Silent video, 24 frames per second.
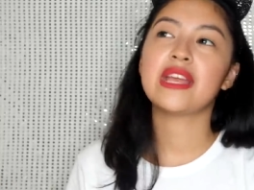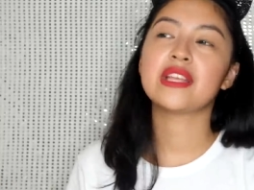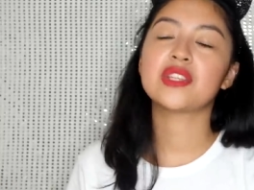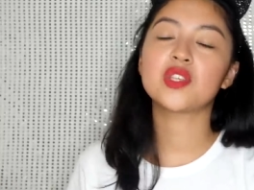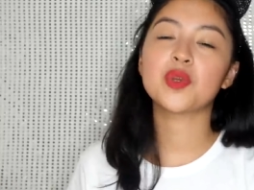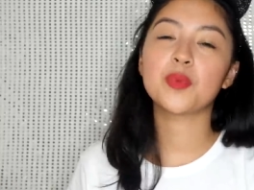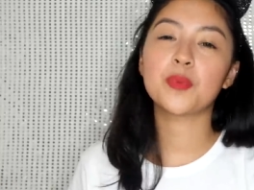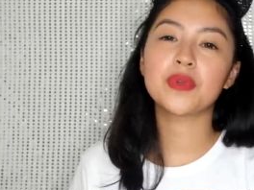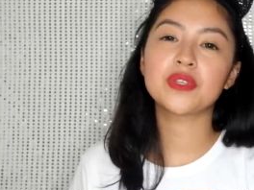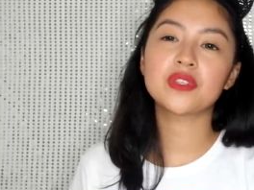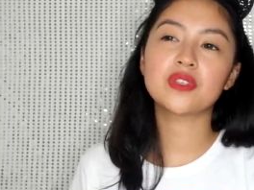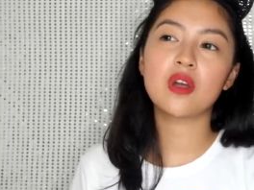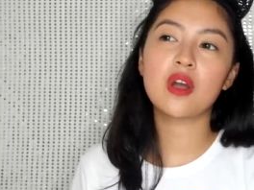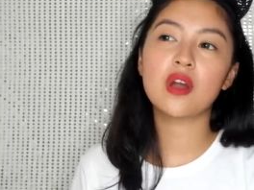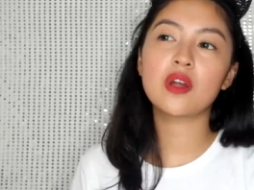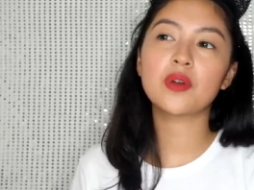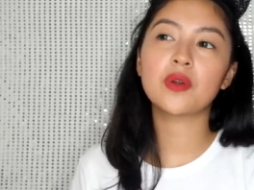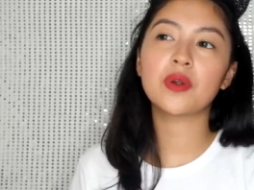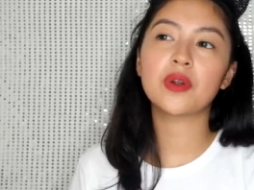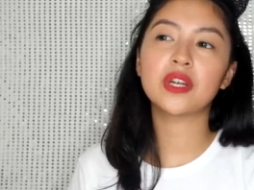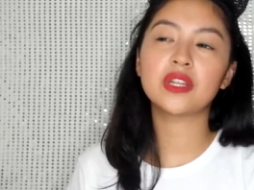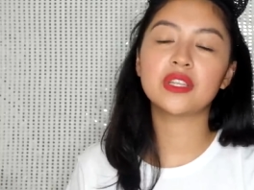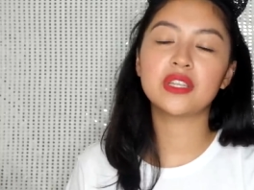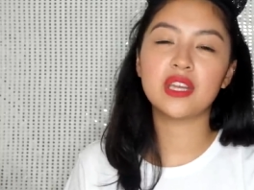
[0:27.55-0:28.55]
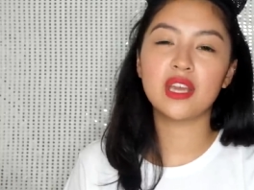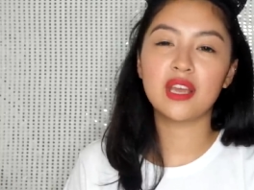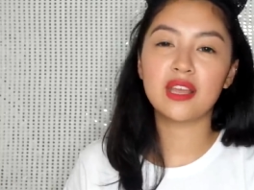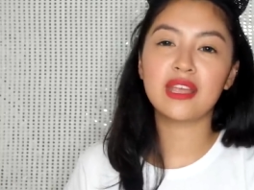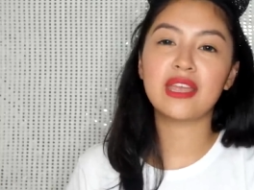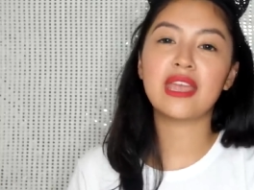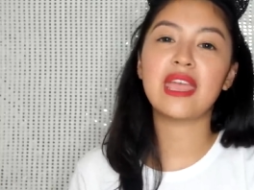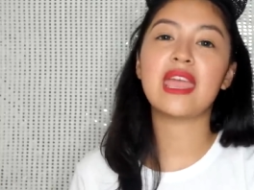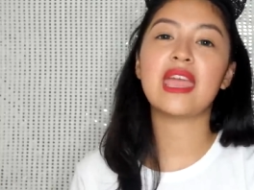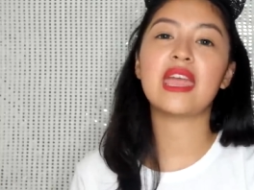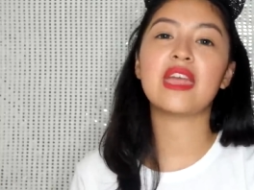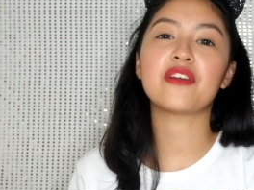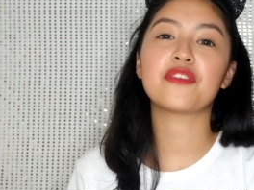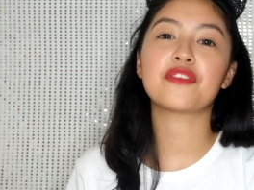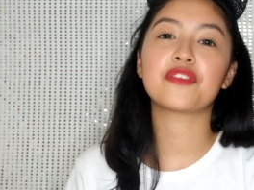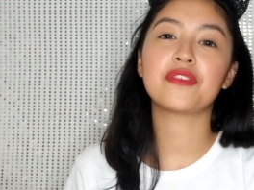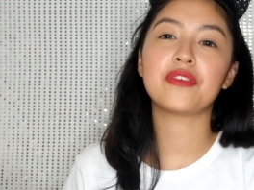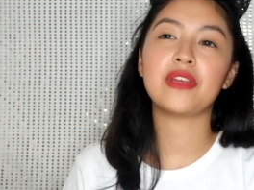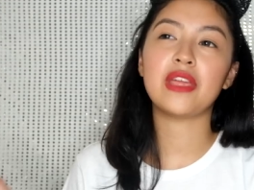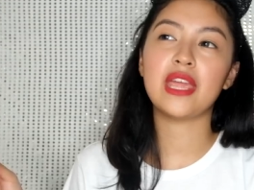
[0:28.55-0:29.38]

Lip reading: It's a bazaar or tiangge